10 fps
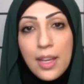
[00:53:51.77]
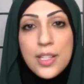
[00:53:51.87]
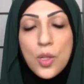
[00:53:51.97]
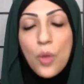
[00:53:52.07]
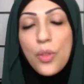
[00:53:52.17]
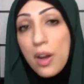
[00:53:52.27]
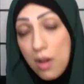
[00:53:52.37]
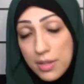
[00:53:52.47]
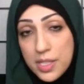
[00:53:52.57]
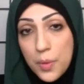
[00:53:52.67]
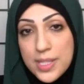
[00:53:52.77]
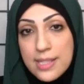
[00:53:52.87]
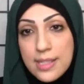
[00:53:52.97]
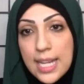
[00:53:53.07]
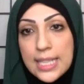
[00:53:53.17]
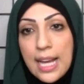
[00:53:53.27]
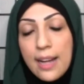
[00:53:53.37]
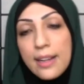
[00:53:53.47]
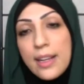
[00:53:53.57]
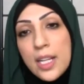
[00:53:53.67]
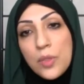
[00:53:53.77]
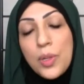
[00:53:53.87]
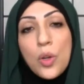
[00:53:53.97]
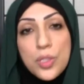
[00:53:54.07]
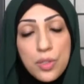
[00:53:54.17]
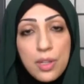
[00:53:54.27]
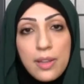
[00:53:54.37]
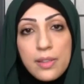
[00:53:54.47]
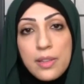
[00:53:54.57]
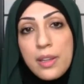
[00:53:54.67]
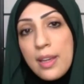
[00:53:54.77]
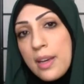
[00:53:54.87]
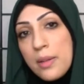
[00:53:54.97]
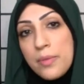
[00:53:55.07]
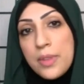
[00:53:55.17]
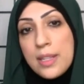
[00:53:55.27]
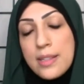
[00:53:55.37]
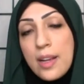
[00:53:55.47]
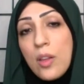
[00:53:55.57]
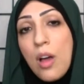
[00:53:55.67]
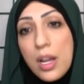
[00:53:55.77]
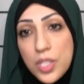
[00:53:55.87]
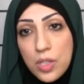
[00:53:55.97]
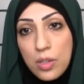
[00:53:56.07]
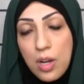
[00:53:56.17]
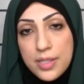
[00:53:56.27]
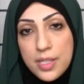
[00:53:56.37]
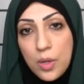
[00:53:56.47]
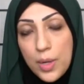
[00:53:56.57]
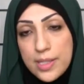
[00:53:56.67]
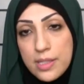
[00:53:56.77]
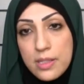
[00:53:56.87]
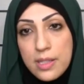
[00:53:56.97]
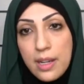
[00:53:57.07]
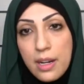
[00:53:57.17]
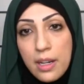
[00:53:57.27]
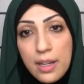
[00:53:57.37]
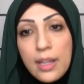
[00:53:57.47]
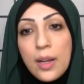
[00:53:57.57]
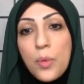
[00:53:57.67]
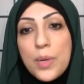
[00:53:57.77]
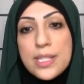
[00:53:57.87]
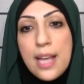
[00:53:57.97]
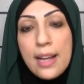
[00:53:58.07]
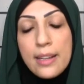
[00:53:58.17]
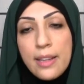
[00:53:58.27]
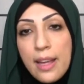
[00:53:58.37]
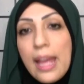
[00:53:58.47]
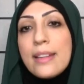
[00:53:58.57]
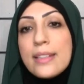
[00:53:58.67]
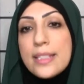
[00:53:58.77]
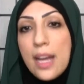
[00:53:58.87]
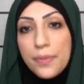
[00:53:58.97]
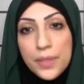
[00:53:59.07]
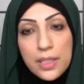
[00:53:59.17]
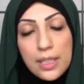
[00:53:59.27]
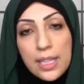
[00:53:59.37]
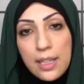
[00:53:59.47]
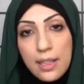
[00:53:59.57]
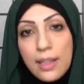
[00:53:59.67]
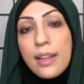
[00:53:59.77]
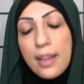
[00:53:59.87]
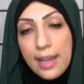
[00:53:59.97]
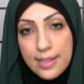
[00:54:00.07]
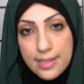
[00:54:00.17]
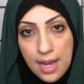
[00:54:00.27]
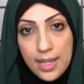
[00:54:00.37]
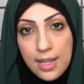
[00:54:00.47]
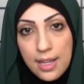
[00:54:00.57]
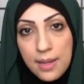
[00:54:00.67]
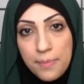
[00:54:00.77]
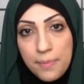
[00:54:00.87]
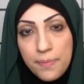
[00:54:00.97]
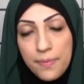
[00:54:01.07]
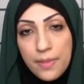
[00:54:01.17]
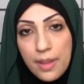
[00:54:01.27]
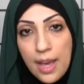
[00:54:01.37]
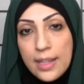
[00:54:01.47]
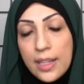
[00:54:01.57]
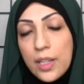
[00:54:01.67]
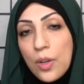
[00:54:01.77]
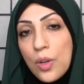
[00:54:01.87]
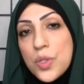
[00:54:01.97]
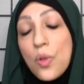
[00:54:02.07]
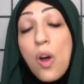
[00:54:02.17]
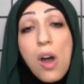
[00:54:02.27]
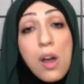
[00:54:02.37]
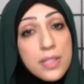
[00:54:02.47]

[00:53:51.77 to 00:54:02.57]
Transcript: So there are consequences like that. And we go to the psychological consequences here. Like we said, definitely anxiety, and it could also cause